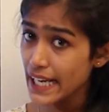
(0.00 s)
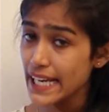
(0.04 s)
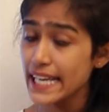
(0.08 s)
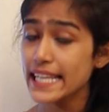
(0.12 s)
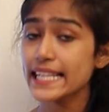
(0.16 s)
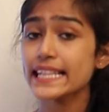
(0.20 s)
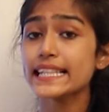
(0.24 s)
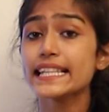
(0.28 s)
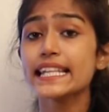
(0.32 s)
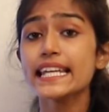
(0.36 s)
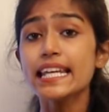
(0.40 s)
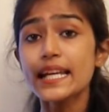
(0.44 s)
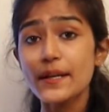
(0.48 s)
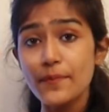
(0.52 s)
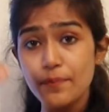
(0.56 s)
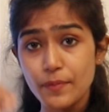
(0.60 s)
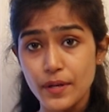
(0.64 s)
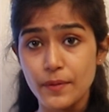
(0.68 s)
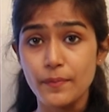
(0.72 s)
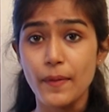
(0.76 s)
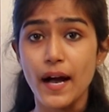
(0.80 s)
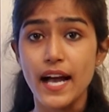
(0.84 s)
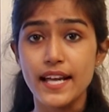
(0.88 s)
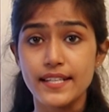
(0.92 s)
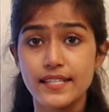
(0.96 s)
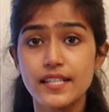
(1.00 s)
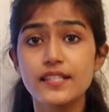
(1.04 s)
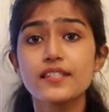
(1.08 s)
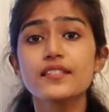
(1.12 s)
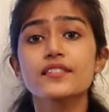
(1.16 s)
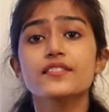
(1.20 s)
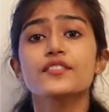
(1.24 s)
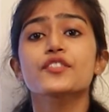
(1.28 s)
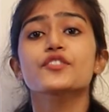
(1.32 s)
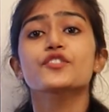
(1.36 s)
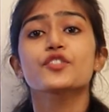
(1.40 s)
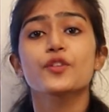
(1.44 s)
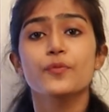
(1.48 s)
in the
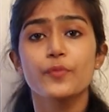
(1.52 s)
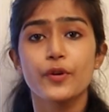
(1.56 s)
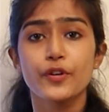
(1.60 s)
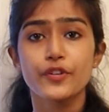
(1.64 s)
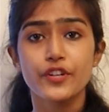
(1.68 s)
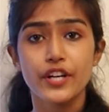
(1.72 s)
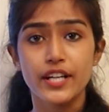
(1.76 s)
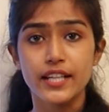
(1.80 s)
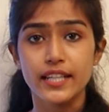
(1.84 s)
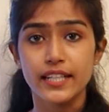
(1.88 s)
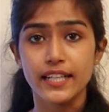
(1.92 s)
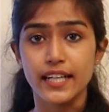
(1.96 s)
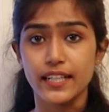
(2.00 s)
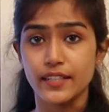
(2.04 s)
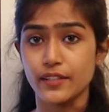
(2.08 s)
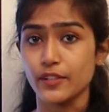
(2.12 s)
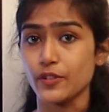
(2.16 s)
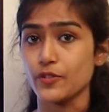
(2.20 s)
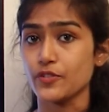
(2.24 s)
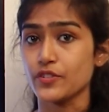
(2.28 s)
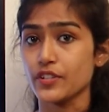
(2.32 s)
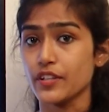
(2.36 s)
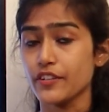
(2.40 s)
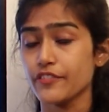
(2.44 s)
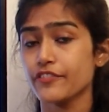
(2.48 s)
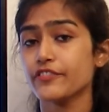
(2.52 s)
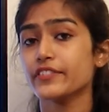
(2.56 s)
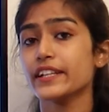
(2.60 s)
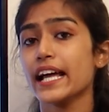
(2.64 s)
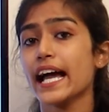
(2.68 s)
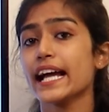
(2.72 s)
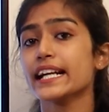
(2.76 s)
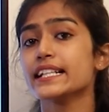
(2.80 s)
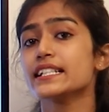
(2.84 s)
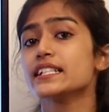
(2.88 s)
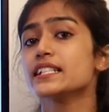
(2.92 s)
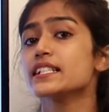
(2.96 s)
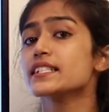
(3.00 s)
premises is distributed in the conclusion. If
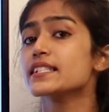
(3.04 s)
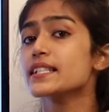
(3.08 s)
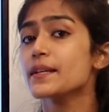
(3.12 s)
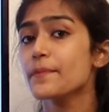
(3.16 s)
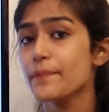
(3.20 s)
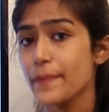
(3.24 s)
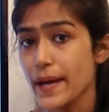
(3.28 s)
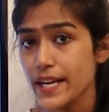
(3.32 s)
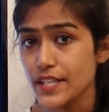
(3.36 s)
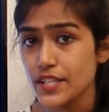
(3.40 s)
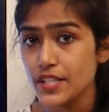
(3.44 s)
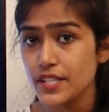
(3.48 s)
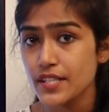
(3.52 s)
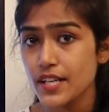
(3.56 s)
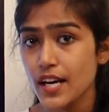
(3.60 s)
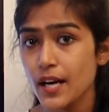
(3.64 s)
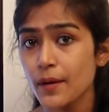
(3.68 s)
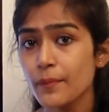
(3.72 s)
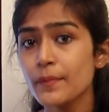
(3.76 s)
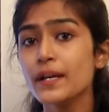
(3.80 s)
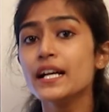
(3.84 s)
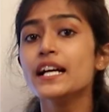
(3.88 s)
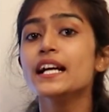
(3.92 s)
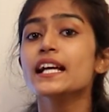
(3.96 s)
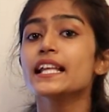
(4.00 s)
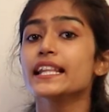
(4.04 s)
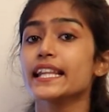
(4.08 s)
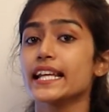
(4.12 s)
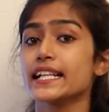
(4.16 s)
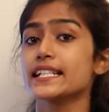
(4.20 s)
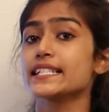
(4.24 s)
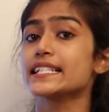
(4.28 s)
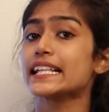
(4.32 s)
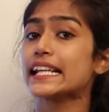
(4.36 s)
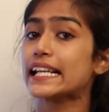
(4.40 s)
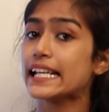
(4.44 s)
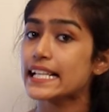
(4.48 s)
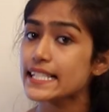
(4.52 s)
that is the major term,
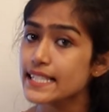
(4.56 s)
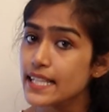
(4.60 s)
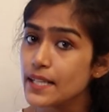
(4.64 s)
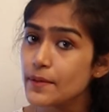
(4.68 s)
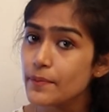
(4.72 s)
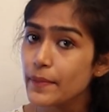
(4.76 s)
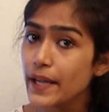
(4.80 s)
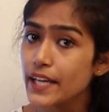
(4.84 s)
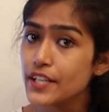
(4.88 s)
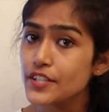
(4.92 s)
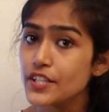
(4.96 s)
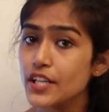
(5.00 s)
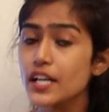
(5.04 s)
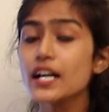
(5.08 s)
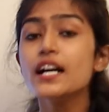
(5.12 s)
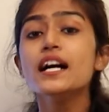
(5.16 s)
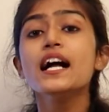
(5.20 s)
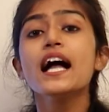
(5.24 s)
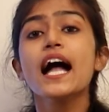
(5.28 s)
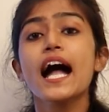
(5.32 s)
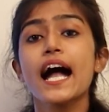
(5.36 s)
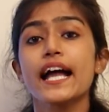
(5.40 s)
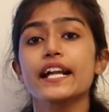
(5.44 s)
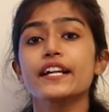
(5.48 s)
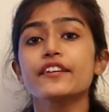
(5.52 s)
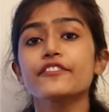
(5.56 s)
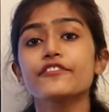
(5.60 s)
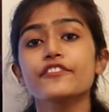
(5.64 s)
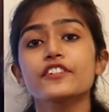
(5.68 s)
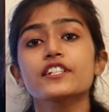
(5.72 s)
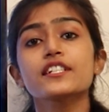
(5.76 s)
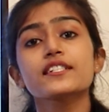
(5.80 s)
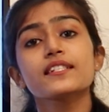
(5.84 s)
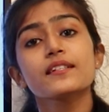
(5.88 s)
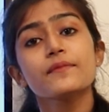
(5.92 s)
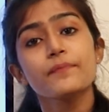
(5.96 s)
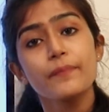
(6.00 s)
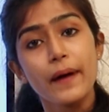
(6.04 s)
that is illicit major, and if
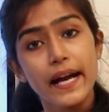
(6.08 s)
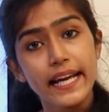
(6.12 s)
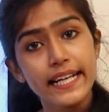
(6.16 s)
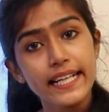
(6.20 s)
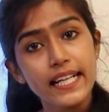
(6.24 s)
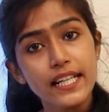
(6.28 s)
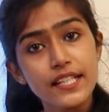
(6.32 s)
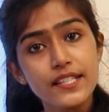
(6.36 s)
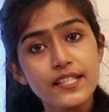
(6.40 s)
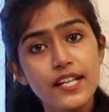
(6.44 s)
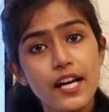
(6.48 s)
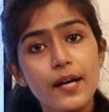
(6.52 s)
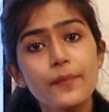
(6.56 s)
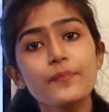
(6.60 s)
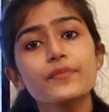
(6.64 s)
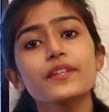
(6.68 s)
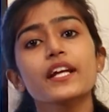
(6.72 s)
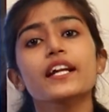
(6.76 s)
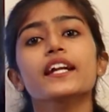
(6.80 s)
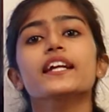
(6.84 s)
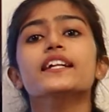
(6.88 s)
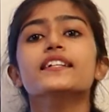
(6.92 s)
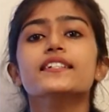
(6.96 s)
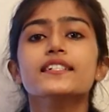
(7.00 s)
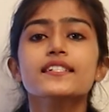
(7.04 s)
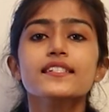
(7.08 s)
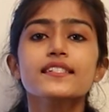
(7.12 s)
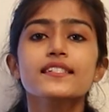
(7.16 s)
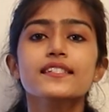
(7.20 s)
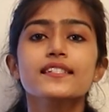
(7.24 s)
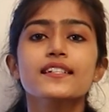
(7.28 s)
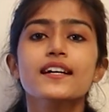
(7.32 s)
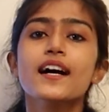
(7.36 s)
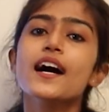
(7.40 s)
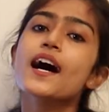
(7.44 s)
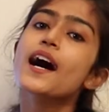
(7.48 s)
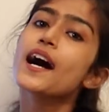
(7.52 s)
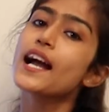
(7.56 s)
it is a minor term, then it is
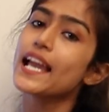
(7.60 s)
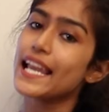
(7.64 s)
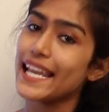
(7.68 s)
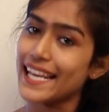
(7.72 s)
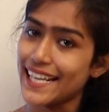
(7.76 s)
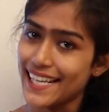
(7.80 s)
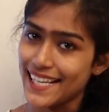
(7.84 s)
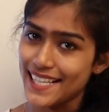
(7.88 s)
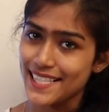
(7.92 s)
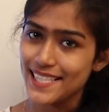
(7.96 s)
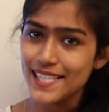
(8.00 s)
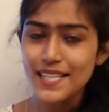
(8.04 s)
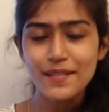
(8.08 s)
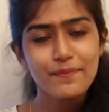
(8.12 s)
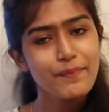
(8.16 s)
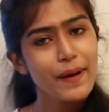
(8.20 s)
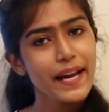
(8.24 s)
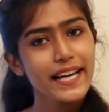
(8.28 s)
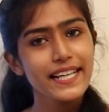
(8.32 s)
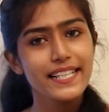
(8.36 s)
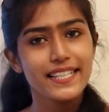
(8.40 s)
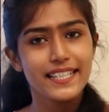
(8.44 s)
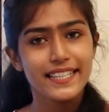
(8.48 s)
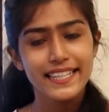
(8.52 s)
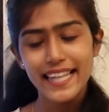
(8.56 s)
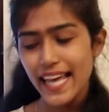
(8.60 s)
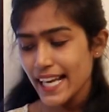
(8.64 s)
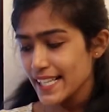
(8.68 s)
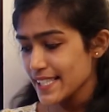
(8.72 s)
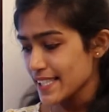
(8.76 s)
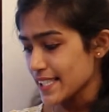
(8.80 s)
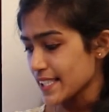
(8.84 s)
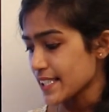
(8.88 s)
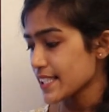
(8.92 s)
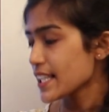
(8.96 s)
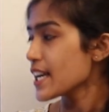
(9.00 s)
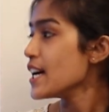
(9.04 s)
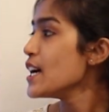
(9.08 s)
illicit minor.
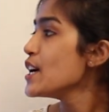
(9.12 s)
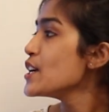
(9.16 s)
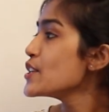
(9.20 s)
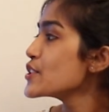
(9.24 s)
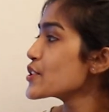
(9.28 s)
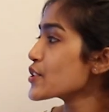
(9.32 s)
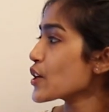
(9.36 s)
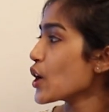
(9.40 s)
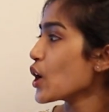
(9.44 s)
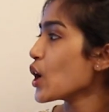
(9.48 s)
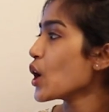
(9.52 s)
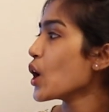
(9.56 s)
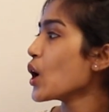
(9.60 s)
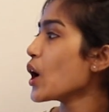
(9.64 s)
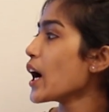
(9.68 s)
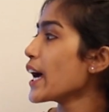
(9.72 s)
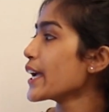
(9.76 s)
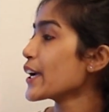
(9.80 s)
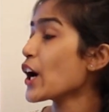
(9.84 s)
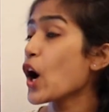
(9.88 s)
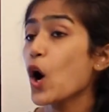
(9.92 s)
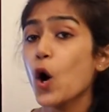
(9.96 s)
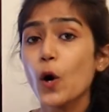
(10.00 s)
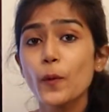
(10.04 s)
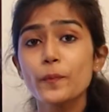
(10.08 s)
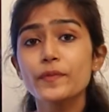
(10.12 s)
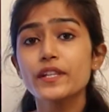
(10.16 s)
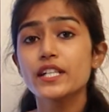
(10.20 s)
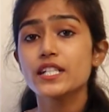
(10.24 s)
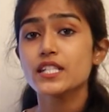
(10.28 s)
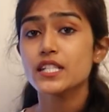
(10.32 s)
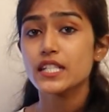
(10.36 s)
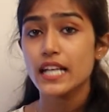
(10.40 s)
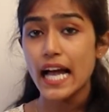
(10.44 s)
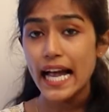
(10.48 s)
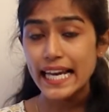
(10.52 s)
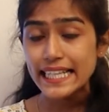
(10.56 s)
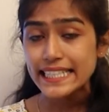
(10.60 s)
That's it. So, I hope
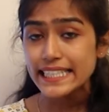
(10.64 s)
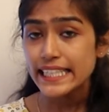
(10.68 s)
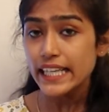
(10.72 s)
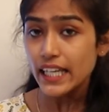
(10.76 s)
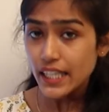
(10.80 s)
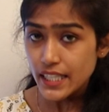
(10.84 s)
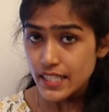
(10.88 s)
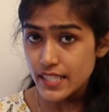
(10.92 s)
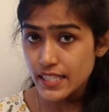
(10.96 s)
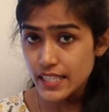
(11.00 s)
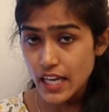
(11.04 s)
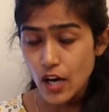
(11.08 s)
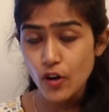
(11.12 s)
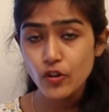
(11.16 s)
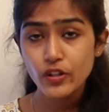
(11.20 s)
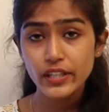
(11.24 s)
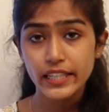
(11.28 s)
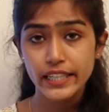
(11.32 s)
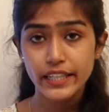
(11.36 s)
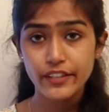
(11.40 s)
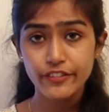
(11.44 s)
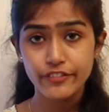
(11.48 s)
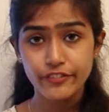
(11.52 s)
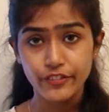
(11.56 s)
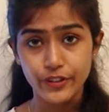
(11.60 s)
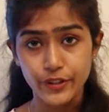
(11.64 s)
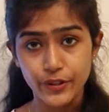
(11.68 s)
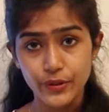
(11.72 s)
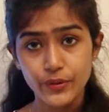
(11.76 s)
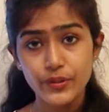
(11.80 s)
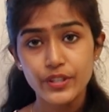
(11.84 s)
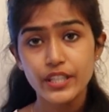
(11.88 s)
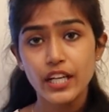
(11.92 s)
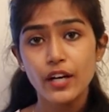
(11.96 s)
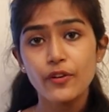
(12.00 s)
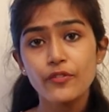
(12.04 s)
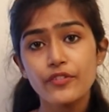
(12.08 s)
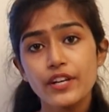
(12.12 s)
this idea is now clear for
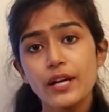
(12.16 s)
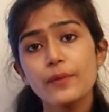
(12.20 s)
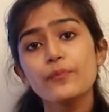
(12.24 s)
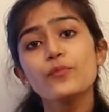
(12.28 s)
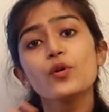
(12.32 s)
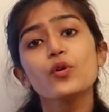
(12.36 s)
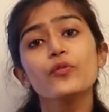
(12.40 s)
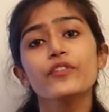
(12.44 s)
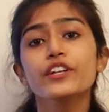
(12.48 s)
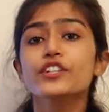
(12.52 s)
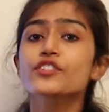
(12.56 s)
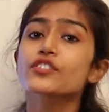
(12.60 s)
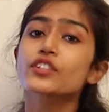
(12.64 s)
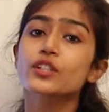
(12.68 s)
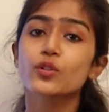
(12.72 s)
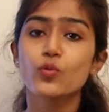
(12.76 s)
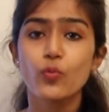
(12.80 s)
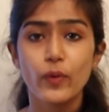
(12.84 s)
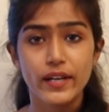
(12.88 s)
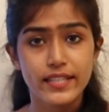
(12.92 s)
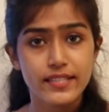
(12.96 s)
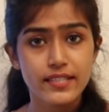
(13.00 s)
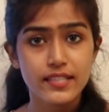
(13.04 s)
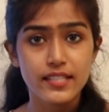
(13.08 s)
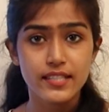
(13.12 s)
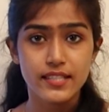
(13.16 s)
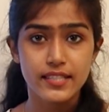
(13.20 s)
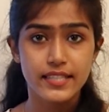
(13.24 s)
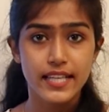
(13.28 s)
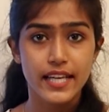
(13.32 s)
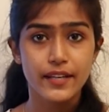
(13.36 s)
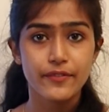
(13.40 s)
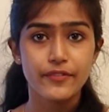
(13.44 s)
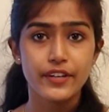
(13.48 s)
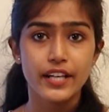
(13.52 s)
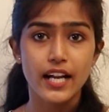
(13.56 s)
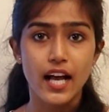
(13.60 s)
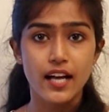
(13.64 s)
you. Now, we are moving to the questions
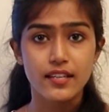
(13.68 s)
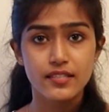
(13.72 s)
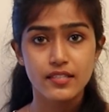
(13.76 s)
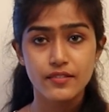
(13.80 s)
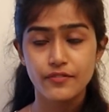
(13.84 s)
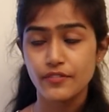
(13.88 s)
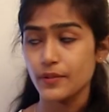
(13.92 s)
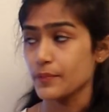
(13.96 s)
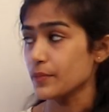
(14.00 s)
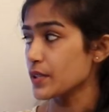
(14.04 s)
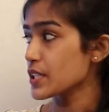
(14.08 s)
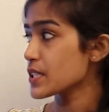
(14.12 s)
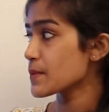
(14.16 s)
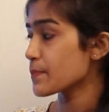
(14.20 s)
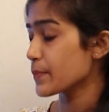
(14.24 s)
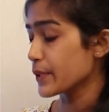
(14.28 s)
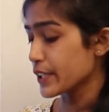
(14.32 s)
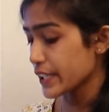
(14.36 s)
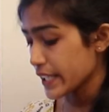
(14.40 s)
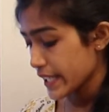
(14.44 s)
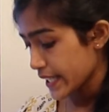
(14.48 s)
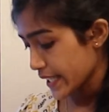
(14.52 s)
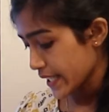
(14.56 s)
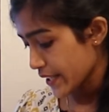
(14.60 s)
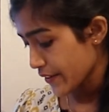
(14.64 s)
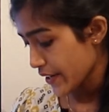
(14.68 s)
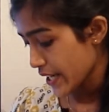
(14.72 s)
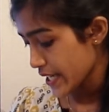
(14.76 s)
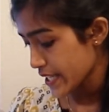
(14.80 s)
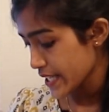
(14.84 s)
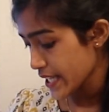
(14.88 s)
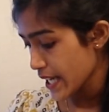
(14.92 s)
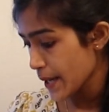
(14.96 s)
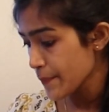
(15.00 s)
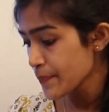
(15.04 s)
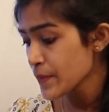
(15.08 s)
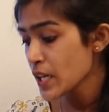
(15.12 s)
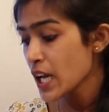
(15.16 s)
that were asked from this particular
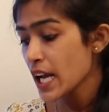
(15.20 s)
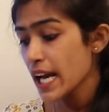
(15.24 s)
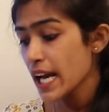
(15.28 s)
area